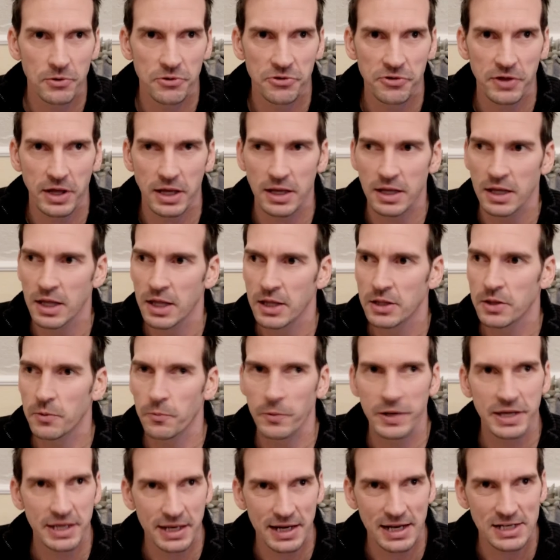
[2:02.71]
thing that
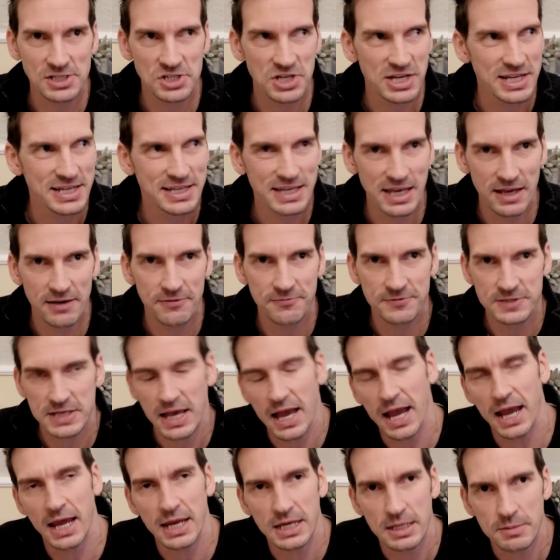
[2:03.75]
we can actually give
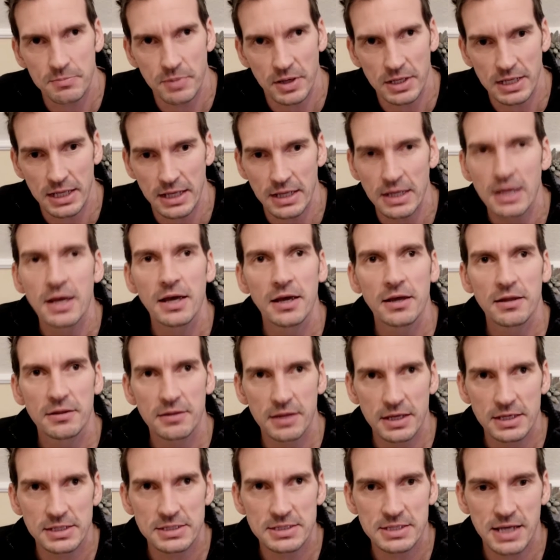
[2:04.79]
to anybody
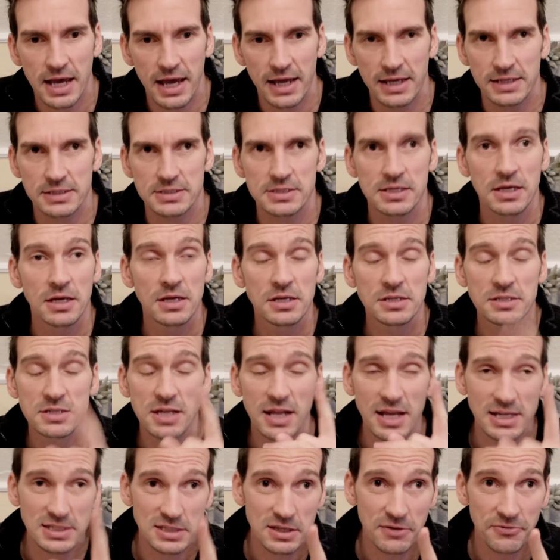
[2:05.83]
these days. So
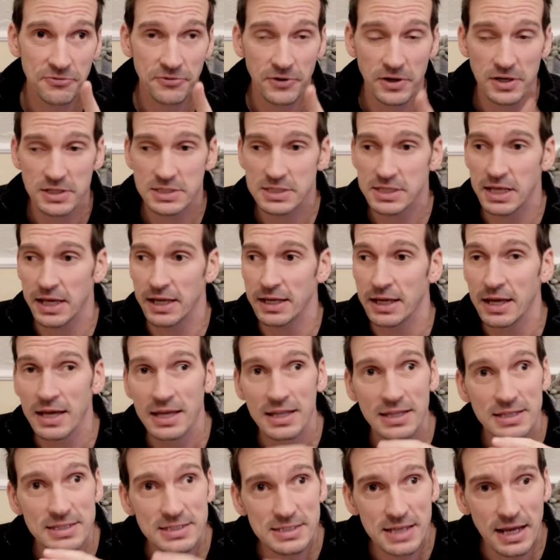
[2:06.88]
that's the first thing.
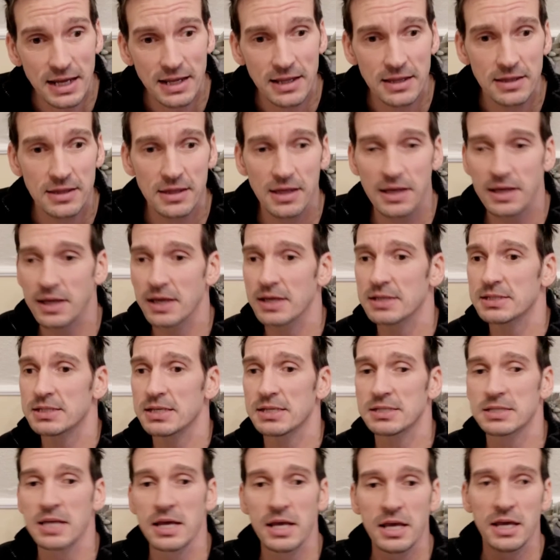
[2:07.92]
The second thing is
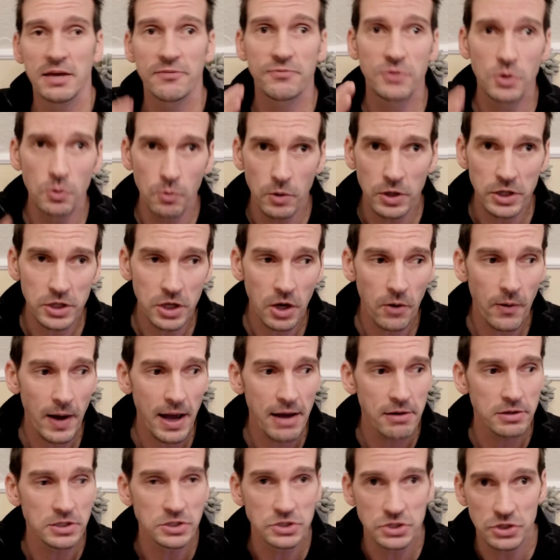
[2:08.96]
if you want to go
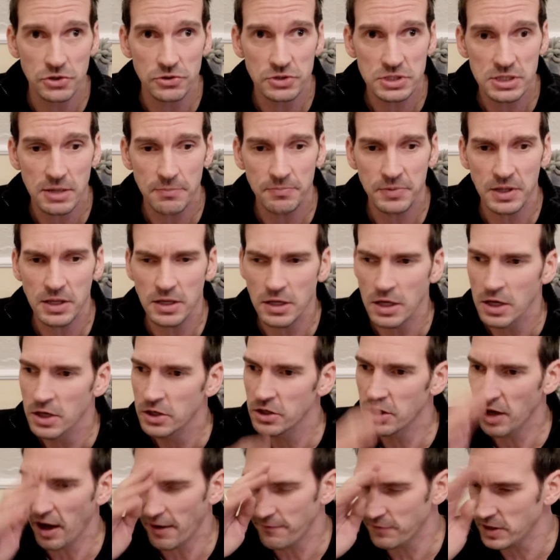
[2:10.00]
out and do something,
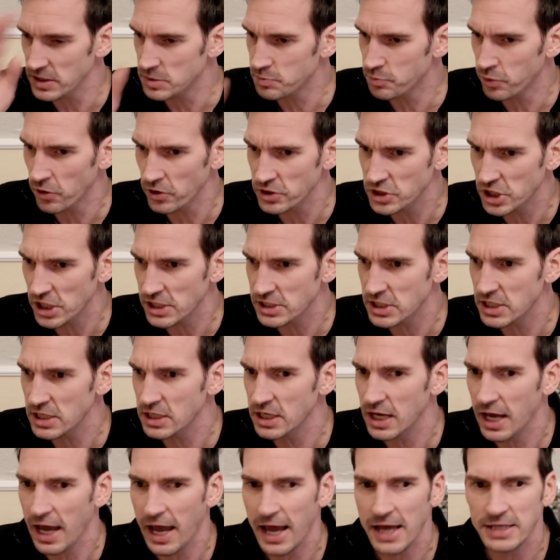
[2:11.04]
you have this project in
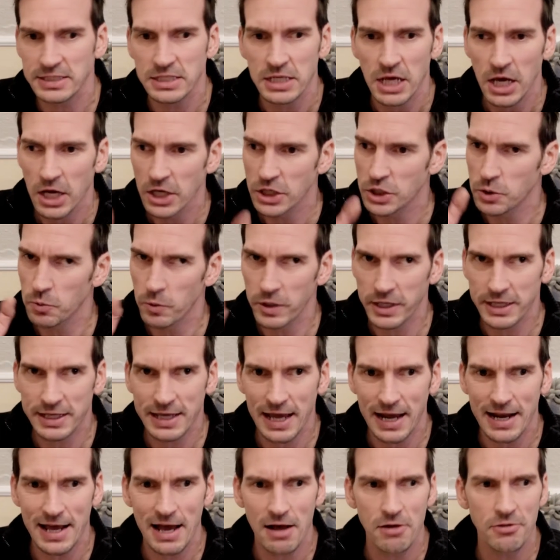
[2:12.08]
your head, and you want to
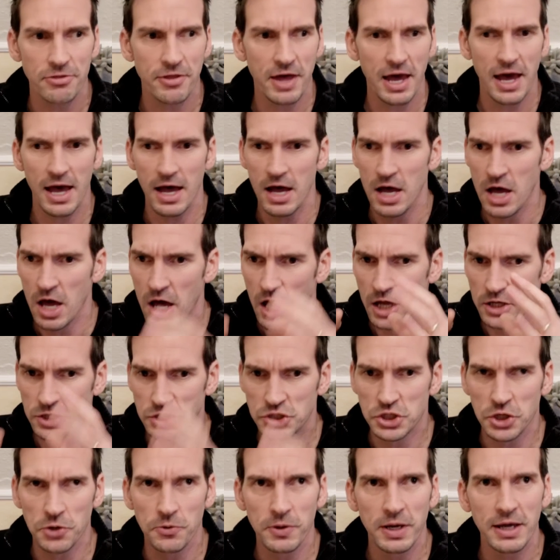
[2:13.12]
get out there and
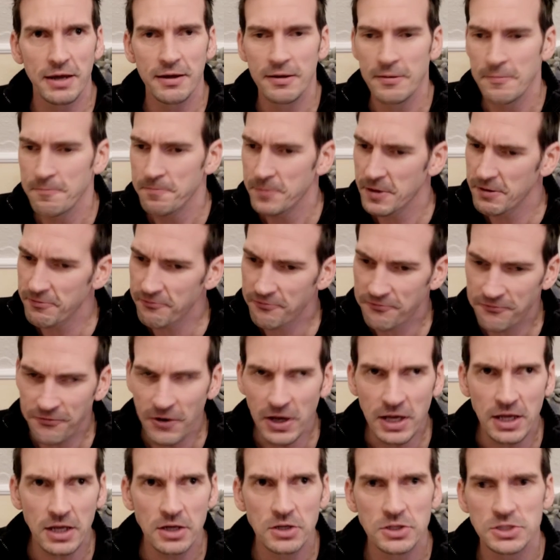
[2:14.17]
do it, then
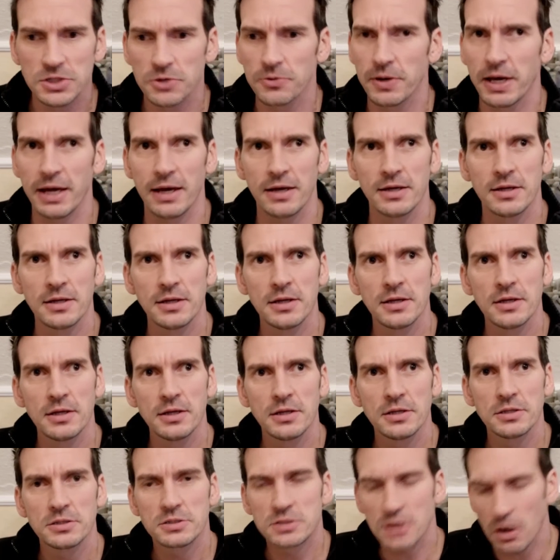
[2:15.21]
fucking do it.
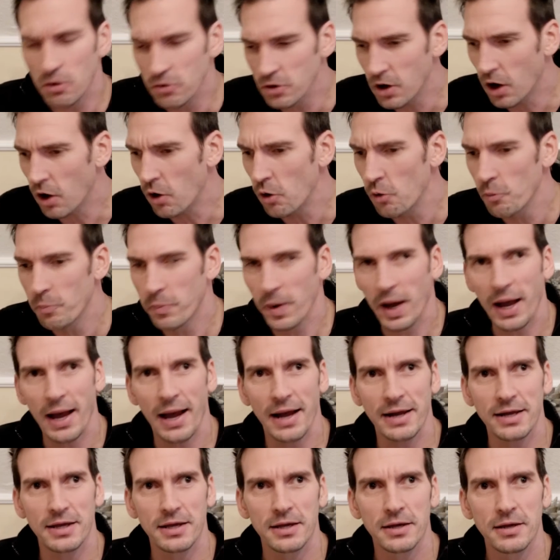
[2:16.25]
Don't hold
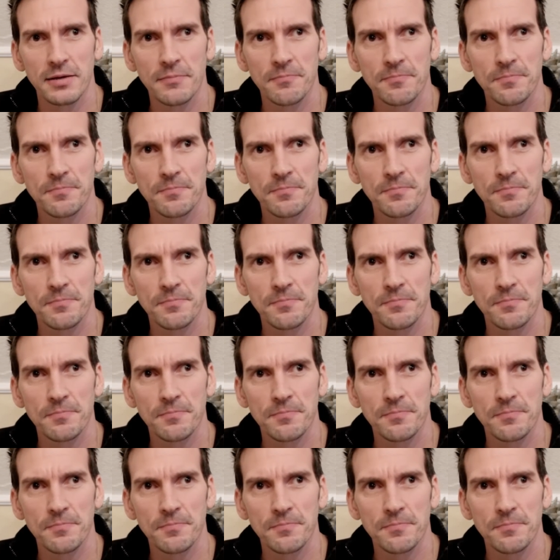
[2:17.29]
back.